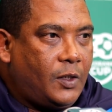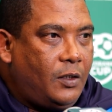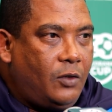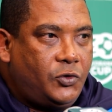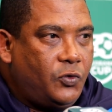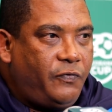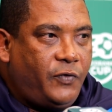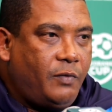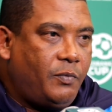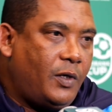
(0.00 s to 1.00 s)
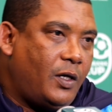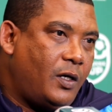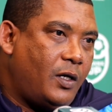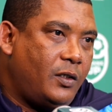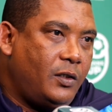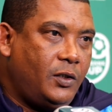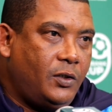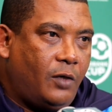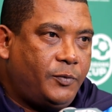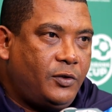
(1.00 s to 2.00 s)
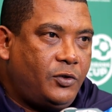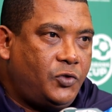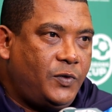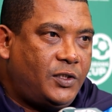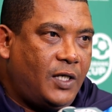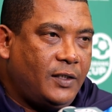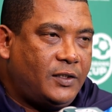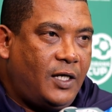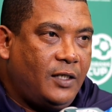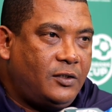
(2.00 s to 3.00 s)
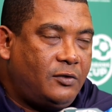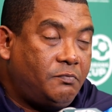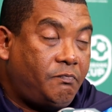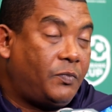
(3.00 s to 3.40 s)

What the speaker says: no joy for him, and he opted to switch sides.